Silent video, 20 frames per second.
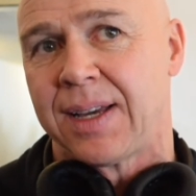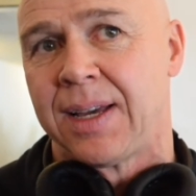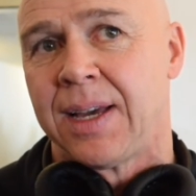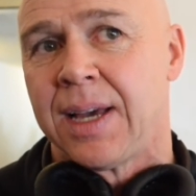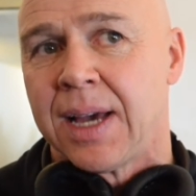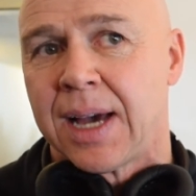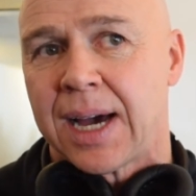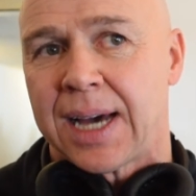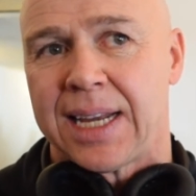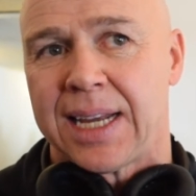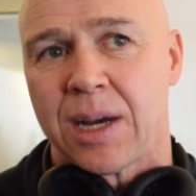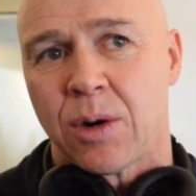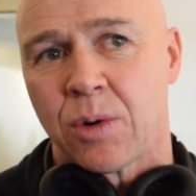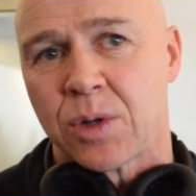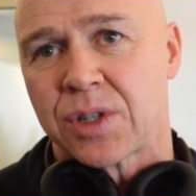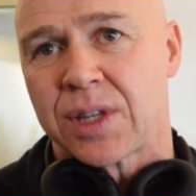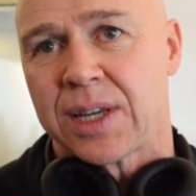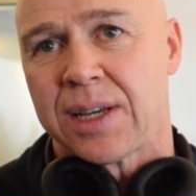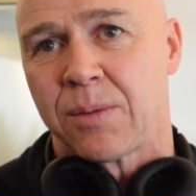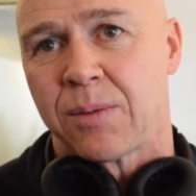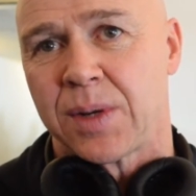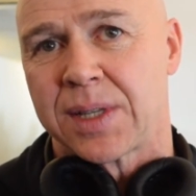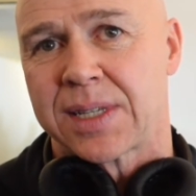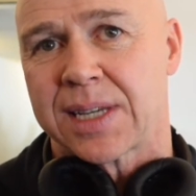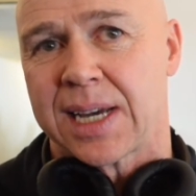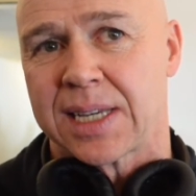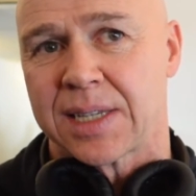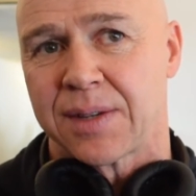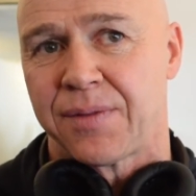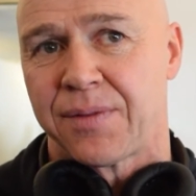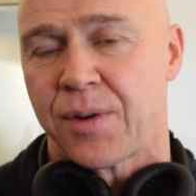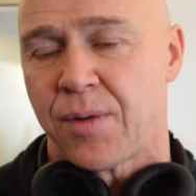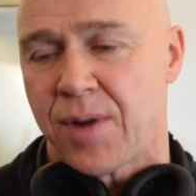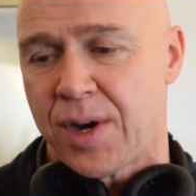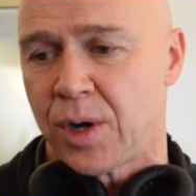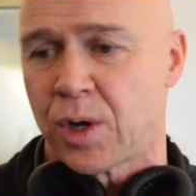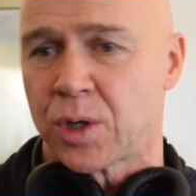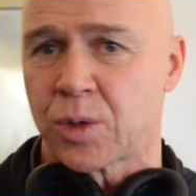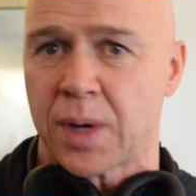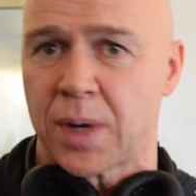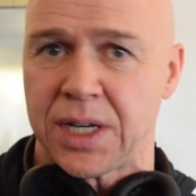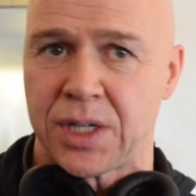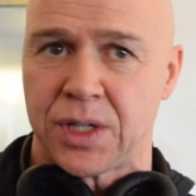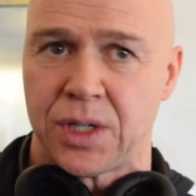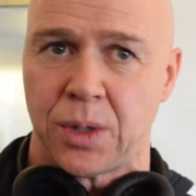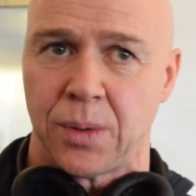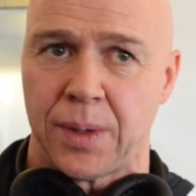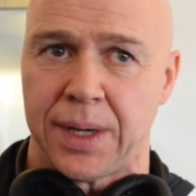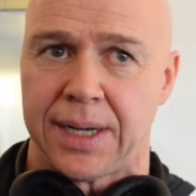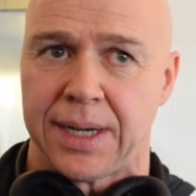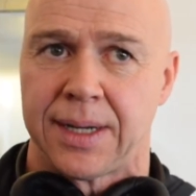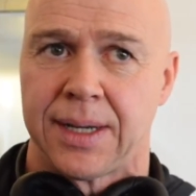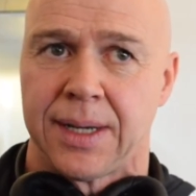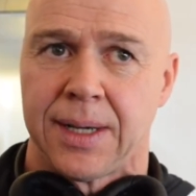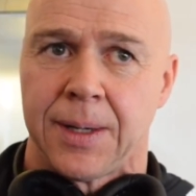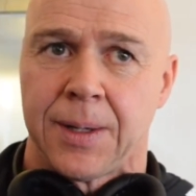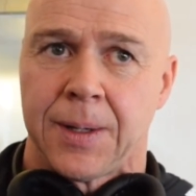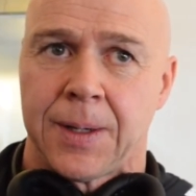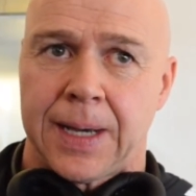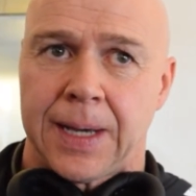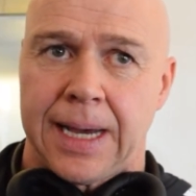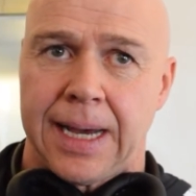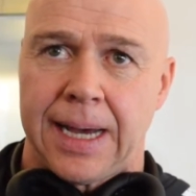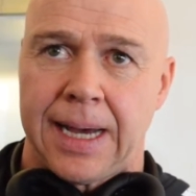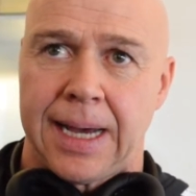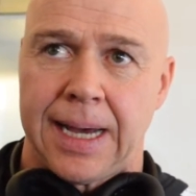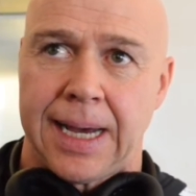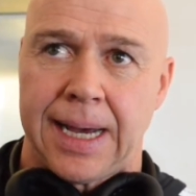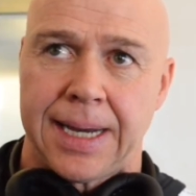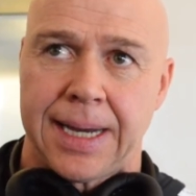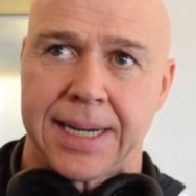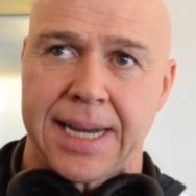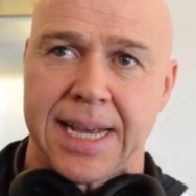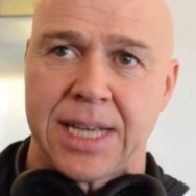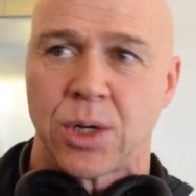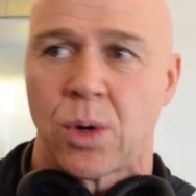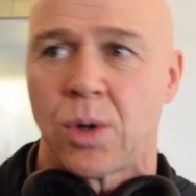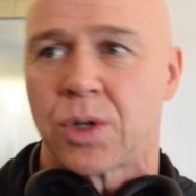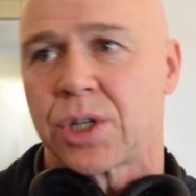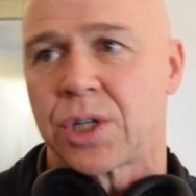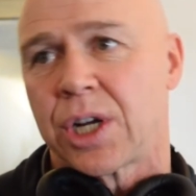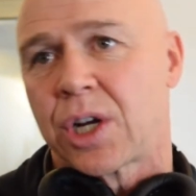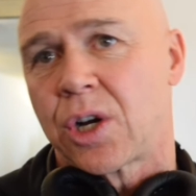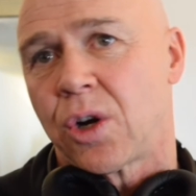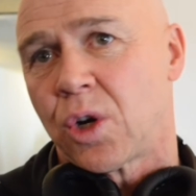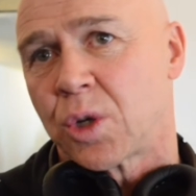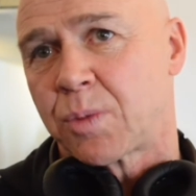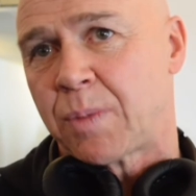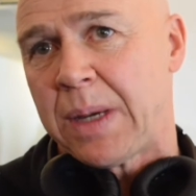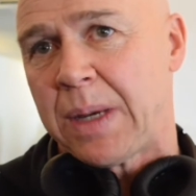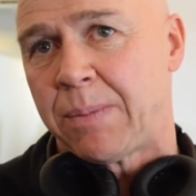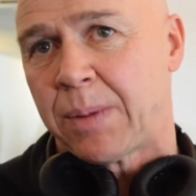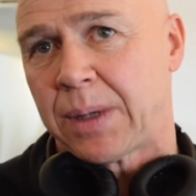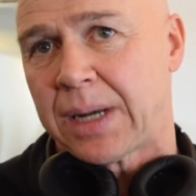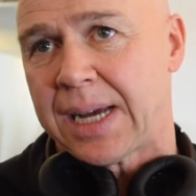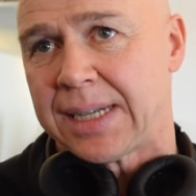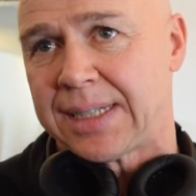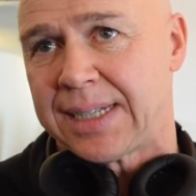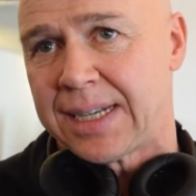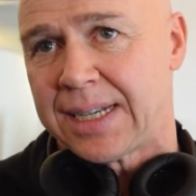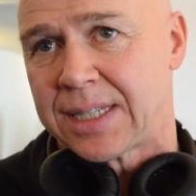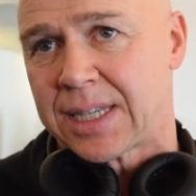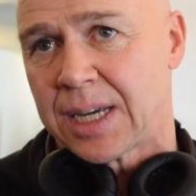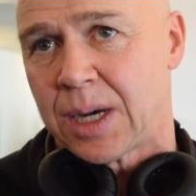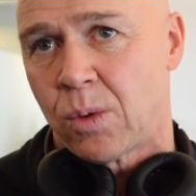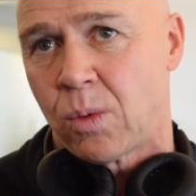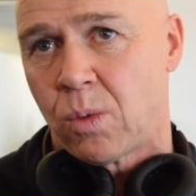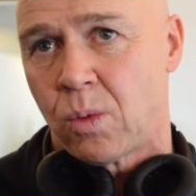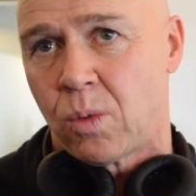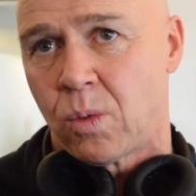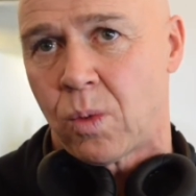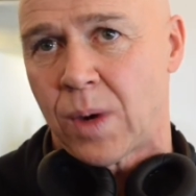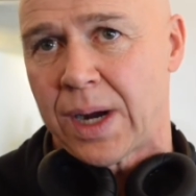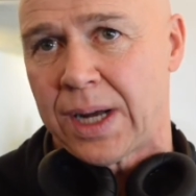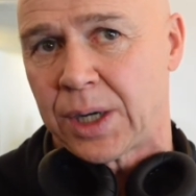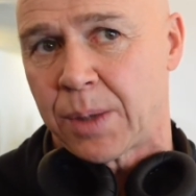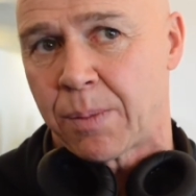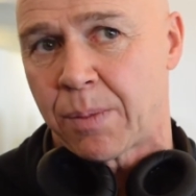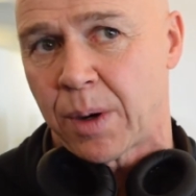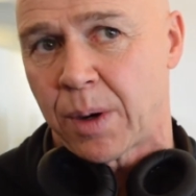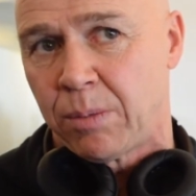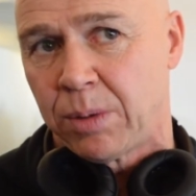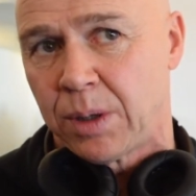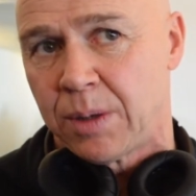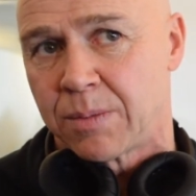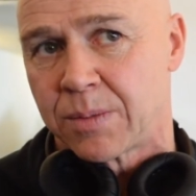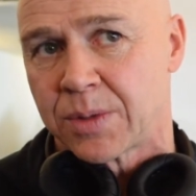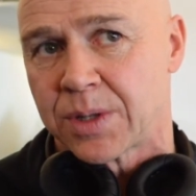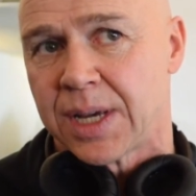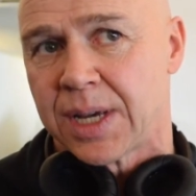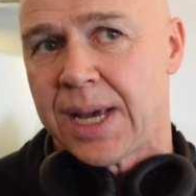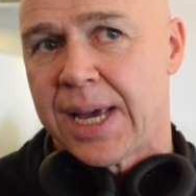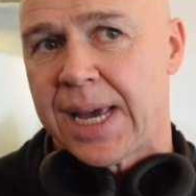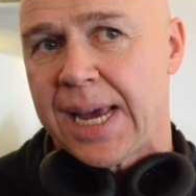And I always think with Tyson Fury, he knows what he's doing, and he's always going to cause people like Dento Wilder problems.